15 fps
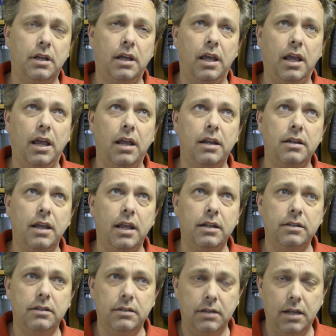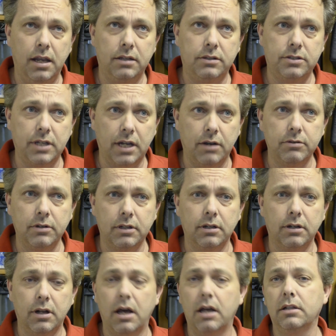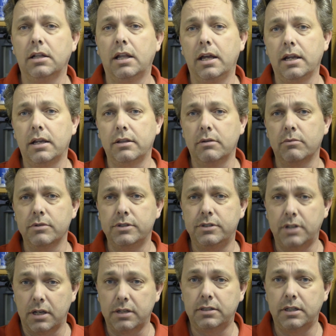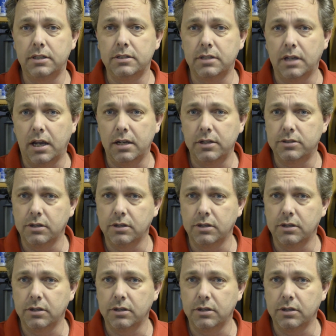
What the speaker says: and it sounded a lot like there was dust inside.